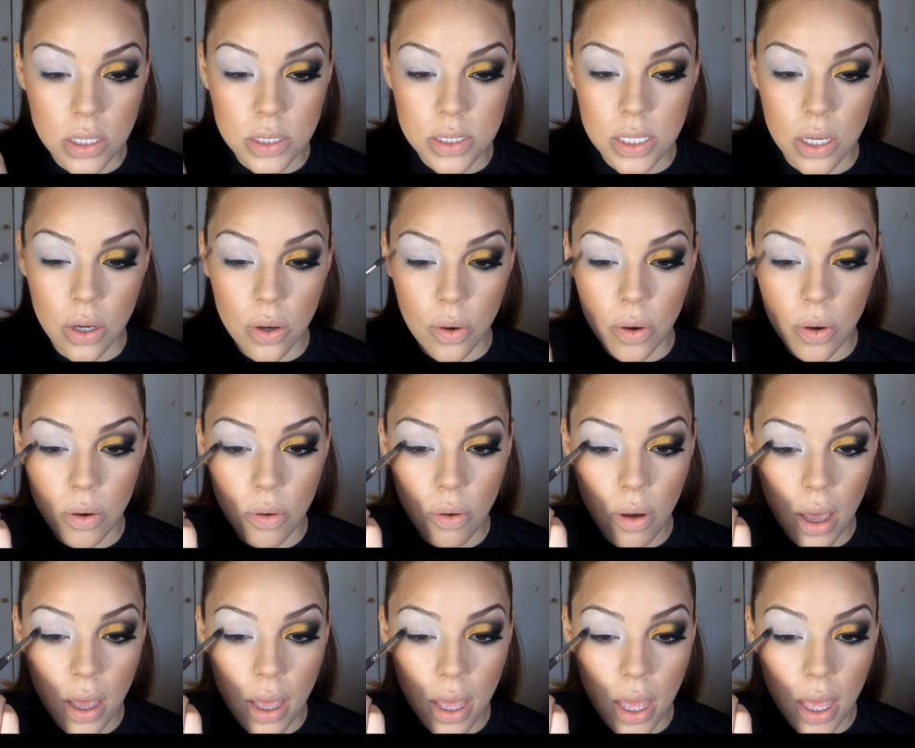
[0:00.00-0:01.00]

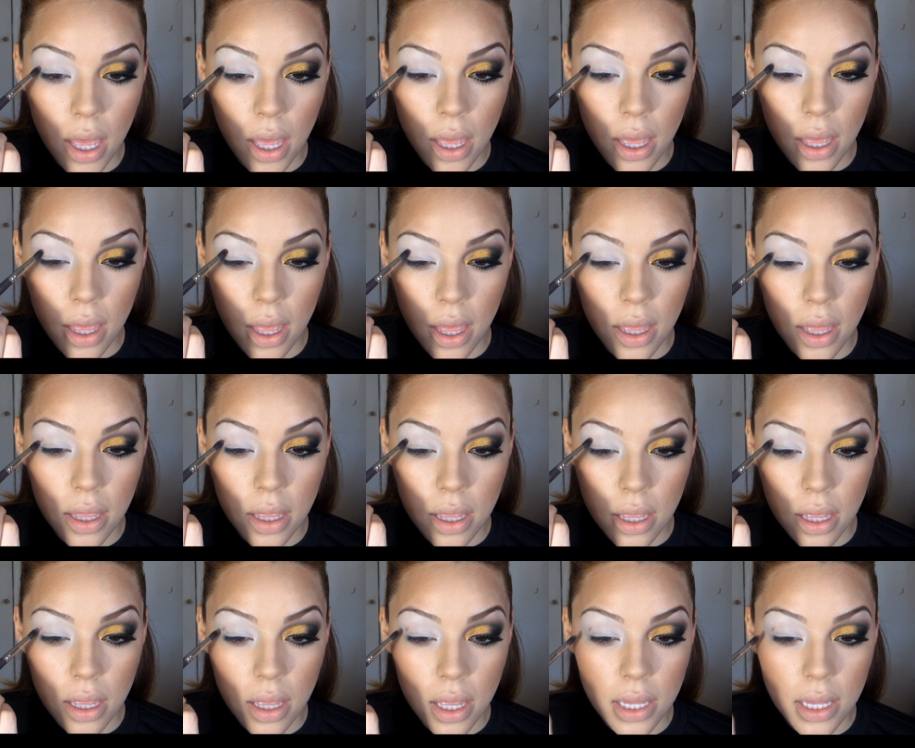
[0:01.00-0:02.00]
So
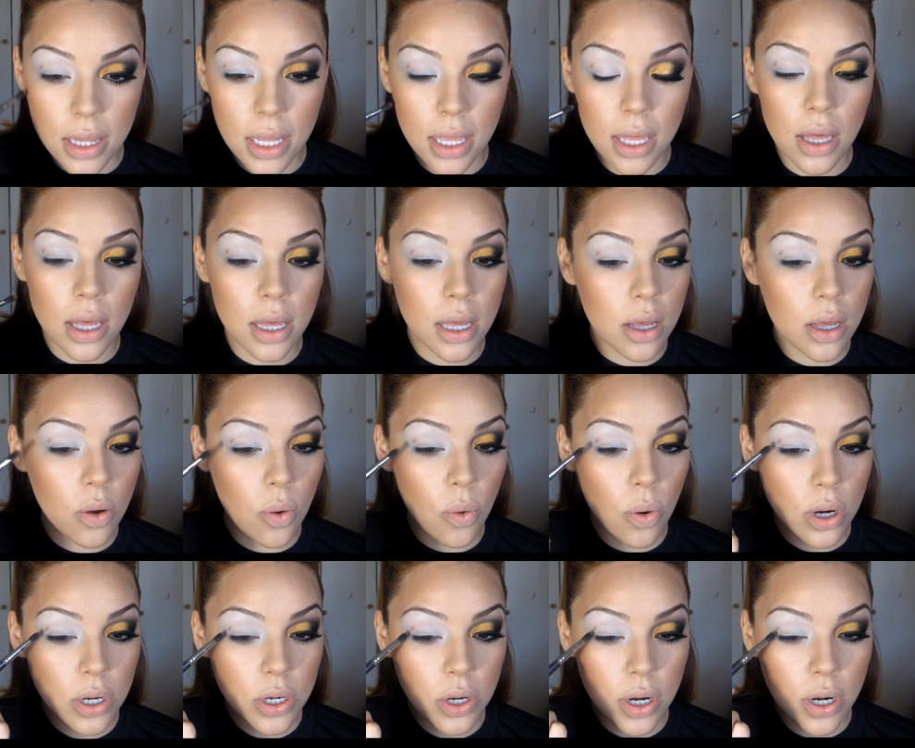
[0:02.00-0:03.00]
in the
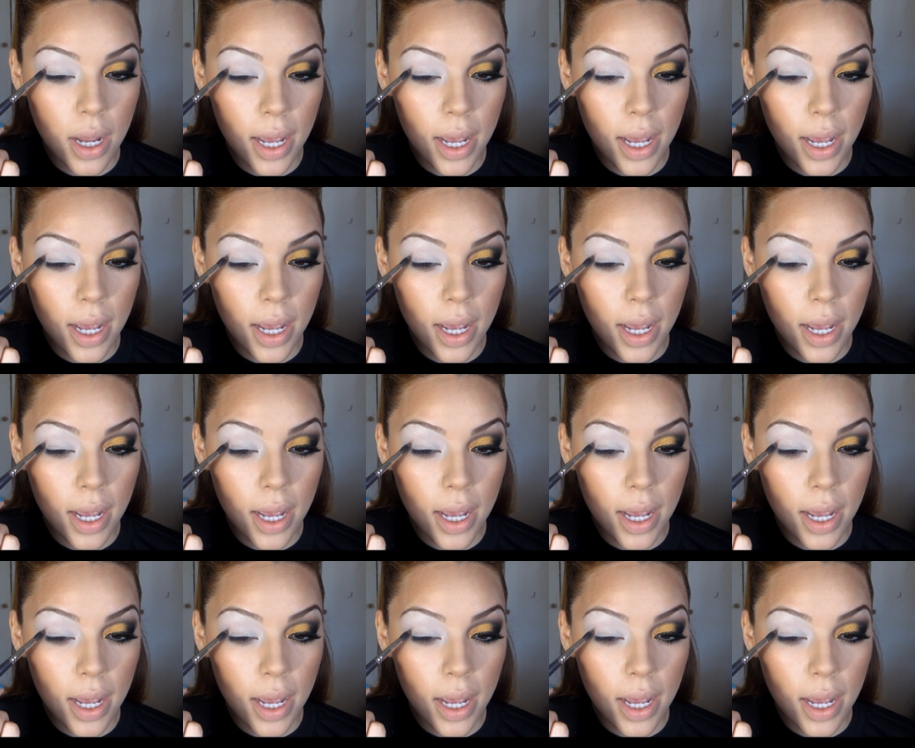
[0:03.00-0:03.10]
corner,